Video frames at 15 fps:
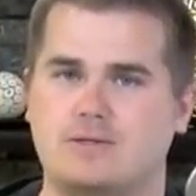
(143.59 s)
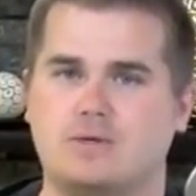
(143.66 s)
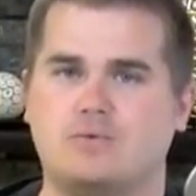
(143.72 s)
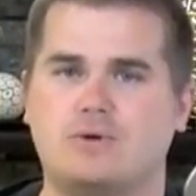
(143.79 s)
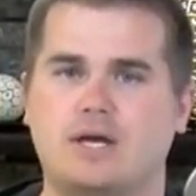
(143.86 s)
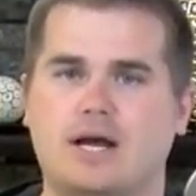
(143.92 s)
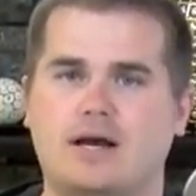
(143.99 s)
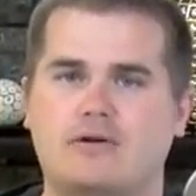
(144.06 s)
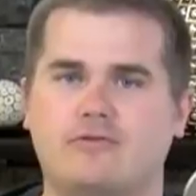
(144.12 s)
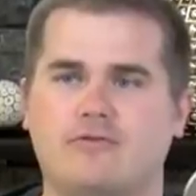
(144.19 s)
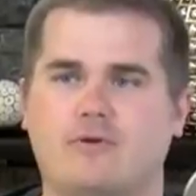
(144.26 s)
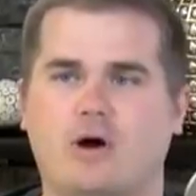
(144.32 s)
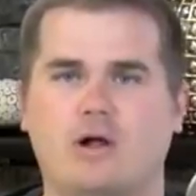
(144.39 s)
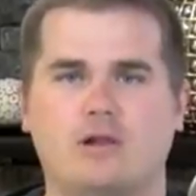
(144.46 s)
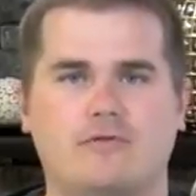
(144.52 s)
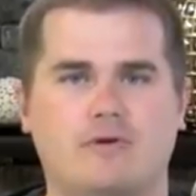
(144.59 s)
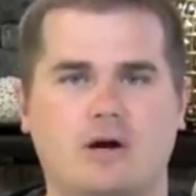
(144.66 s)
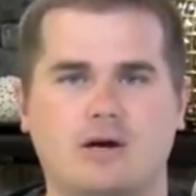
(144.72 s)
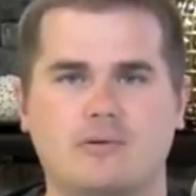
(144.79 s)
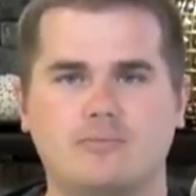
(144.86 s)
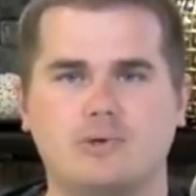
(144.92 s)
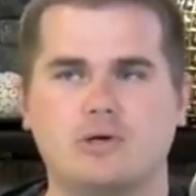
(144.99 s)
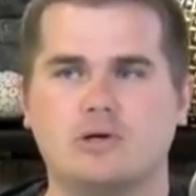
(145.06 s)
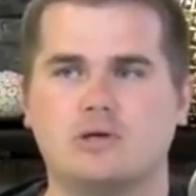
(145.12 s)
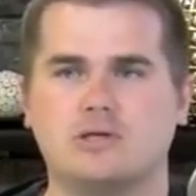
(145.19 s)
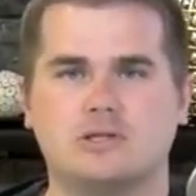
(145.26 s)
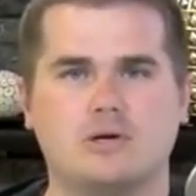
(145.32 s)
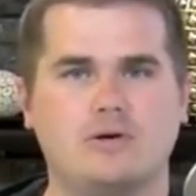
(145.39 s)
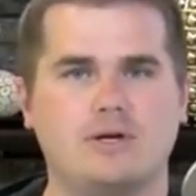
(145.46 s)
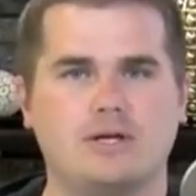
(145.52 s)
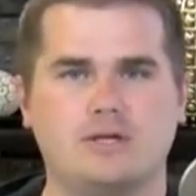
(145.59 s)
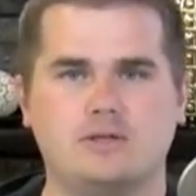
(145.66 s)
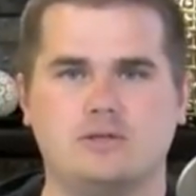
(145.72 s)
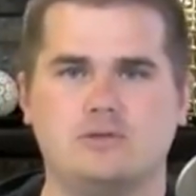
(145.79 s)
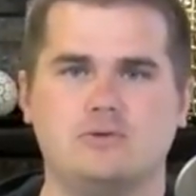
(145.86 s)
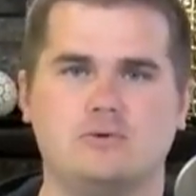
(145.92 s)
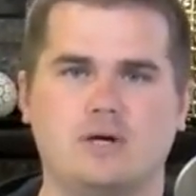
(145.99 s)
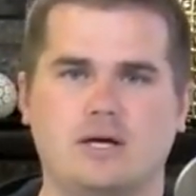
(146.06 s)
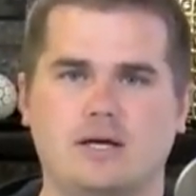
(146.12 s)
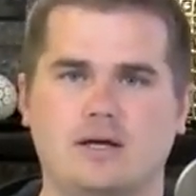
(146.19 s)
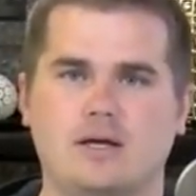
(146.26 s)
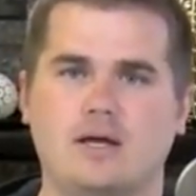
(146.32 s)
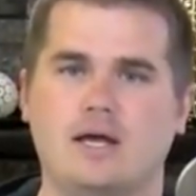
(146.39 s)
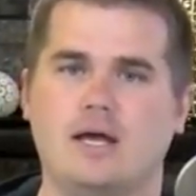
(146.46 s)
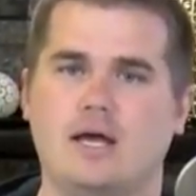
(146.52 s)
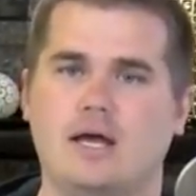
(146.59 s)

So we have all of our computers going into an